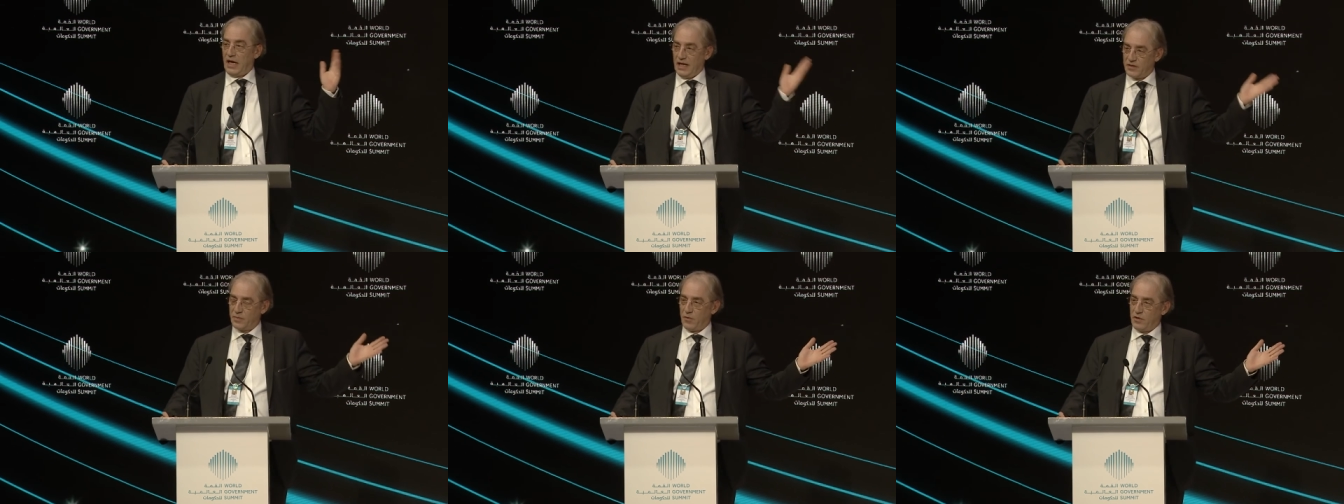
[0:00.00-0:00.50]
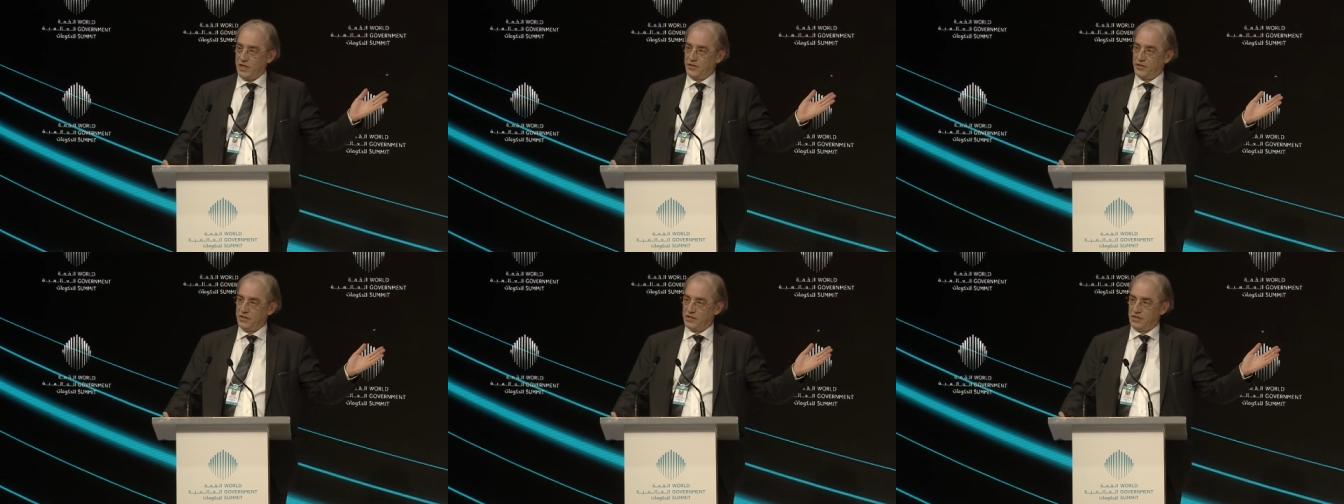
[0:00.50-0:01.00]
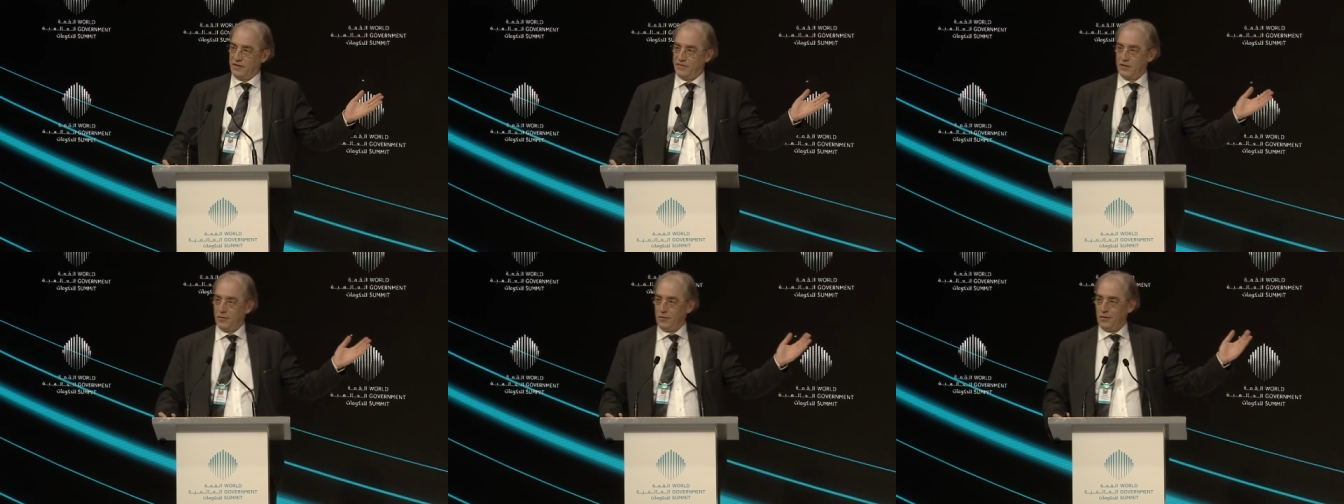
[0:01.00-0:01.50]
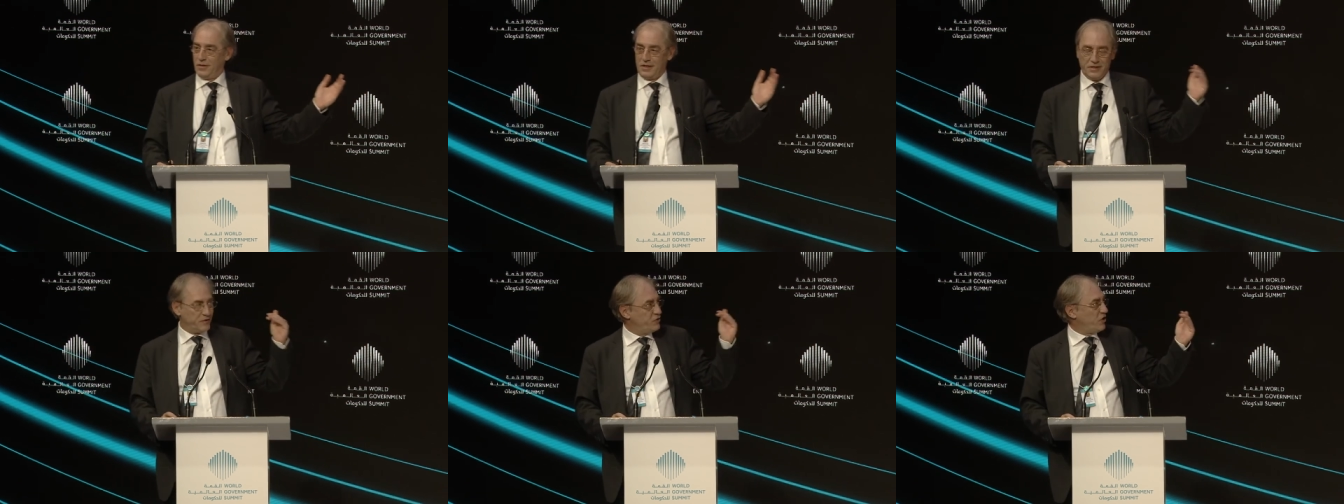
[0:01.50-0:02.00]
exploration is difficult,
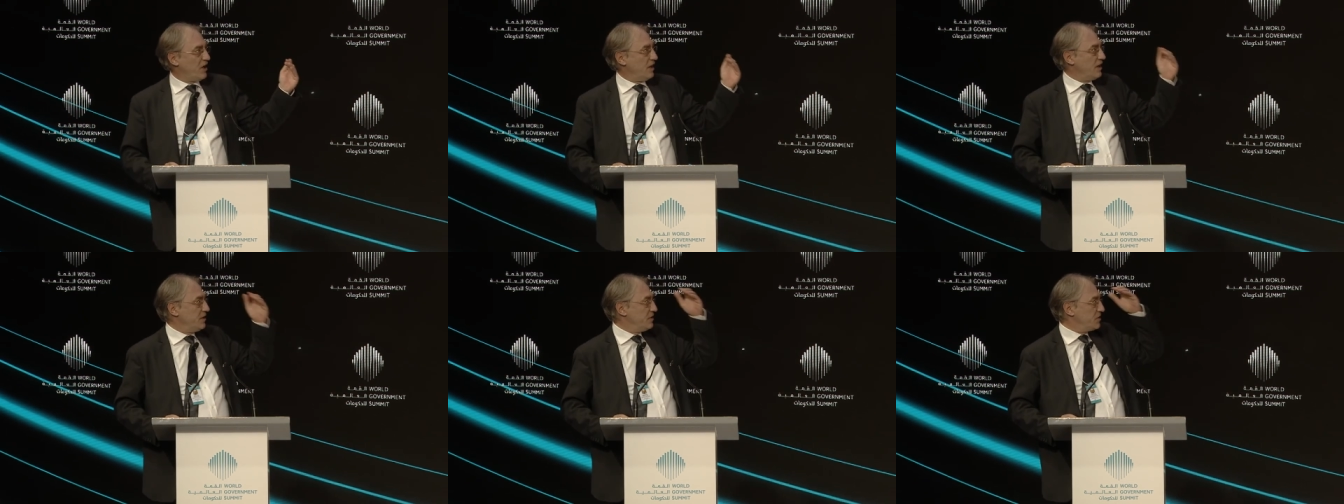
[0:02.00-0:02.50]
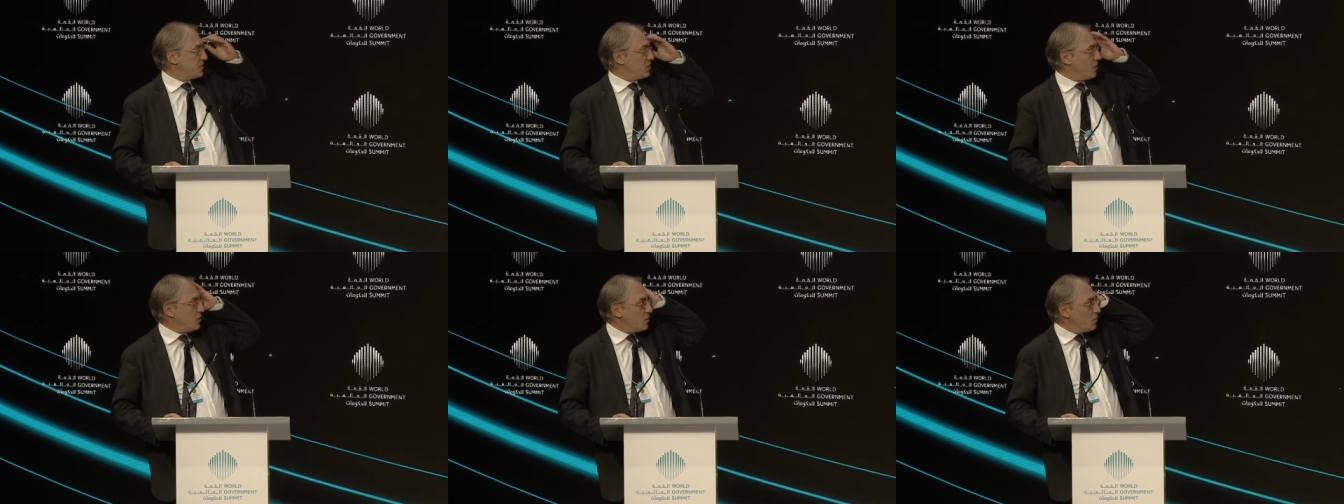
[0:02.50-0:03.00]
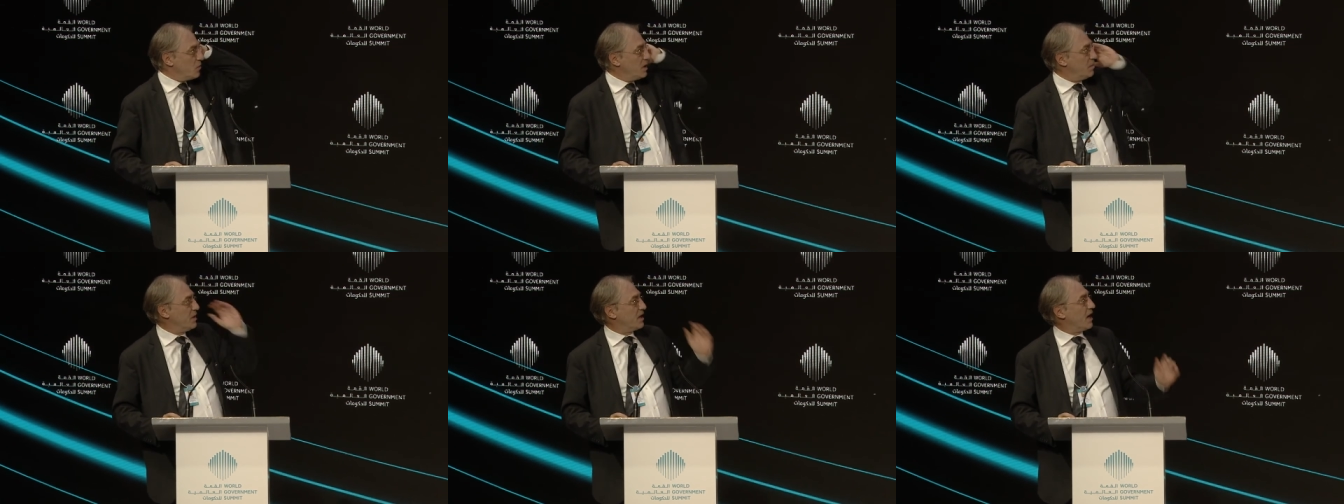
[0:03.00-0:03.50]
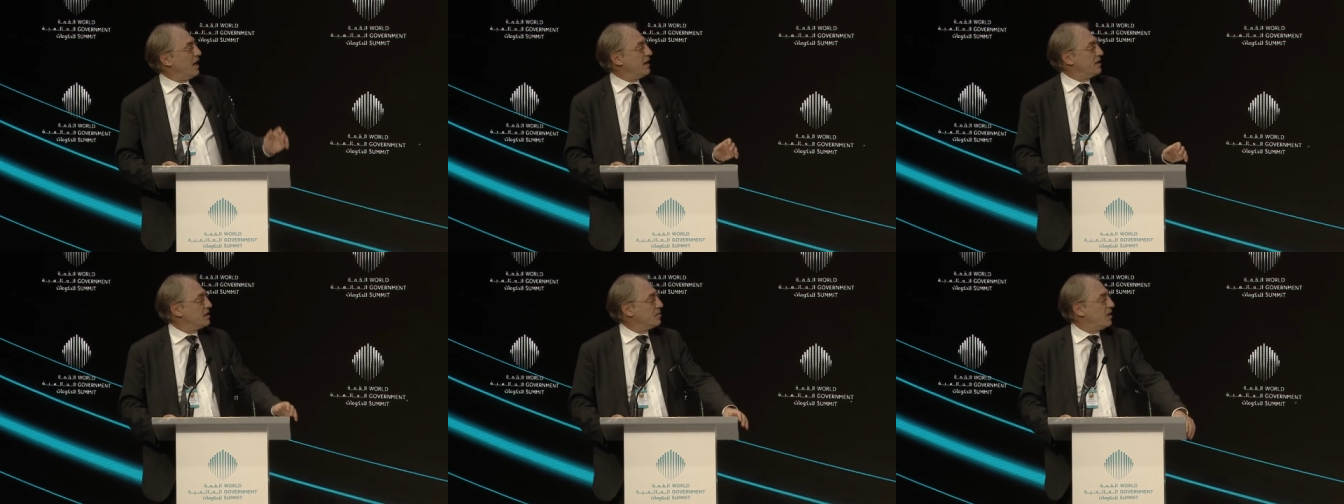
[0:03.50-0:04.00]
it's challenging, so we'll be
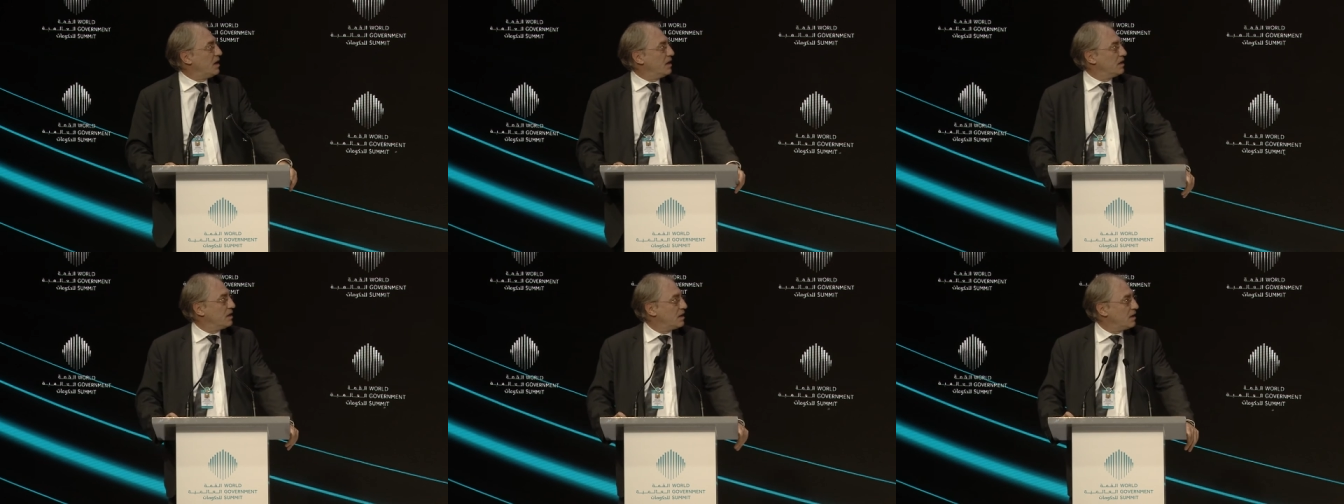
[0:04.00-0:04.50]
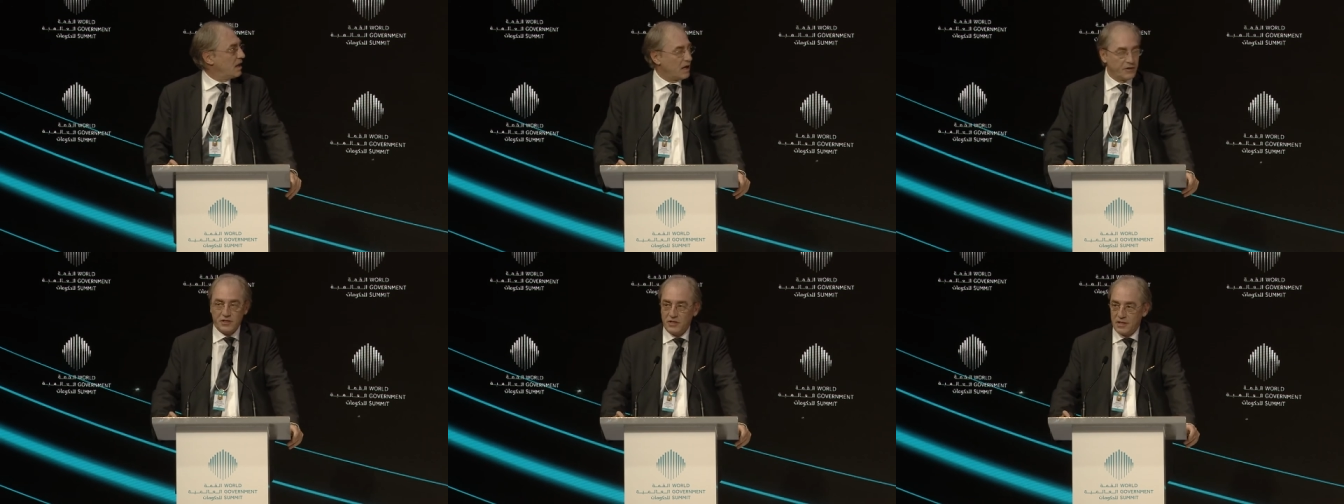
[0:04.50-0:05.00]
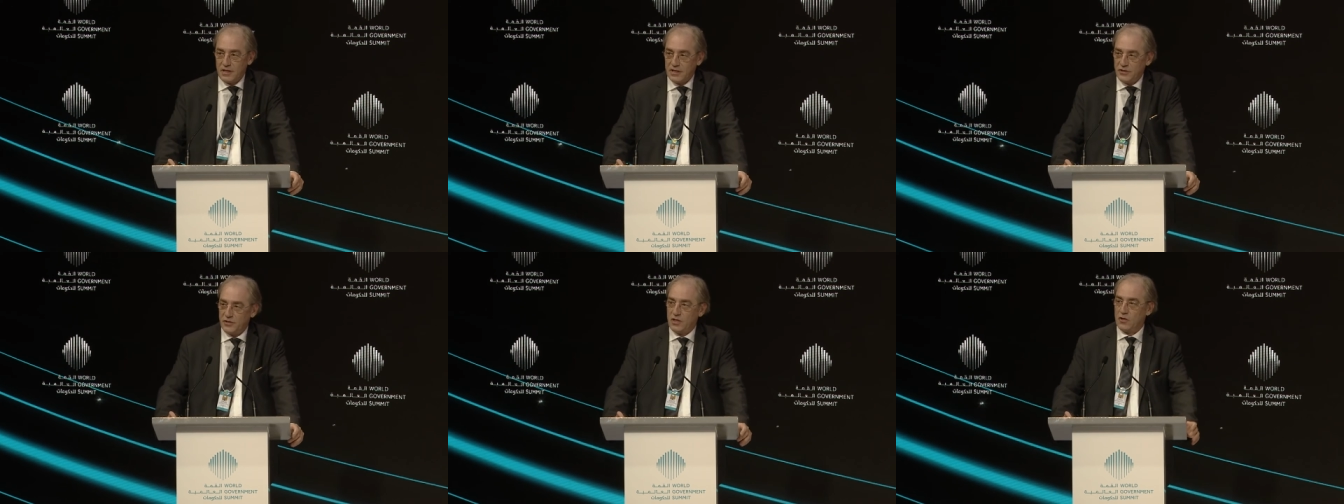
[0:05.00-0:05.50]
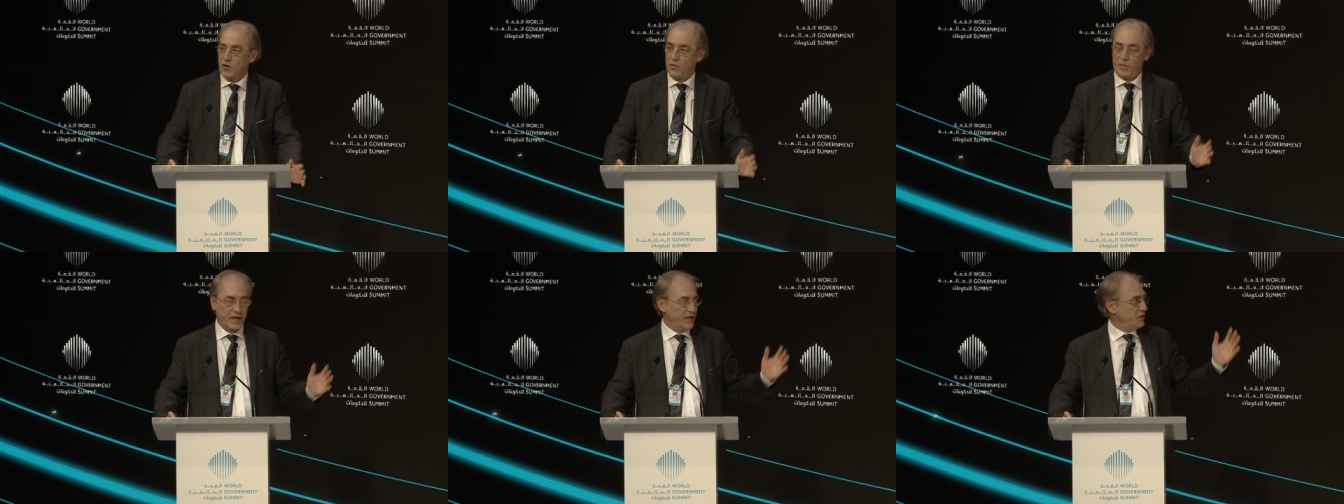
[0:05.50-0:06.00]
guided by large international
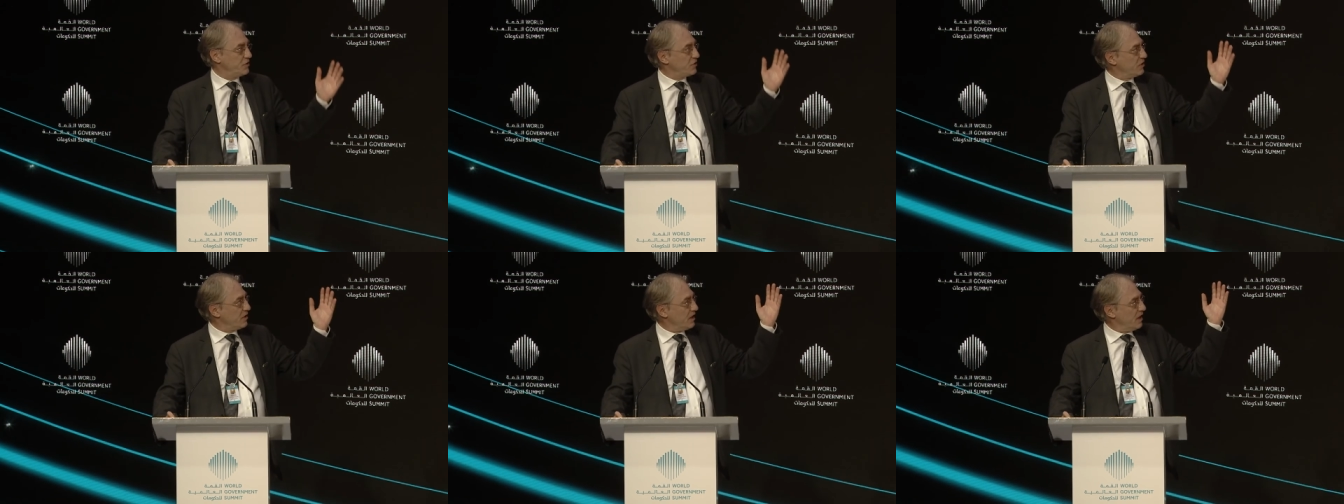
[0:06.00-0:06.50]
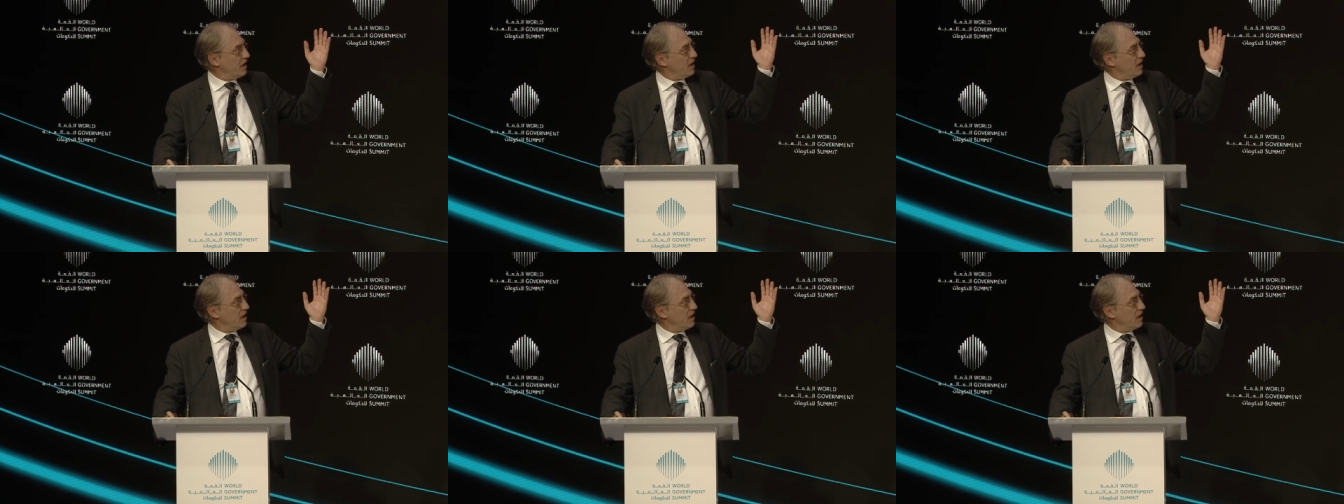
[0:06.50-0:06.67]
cooperation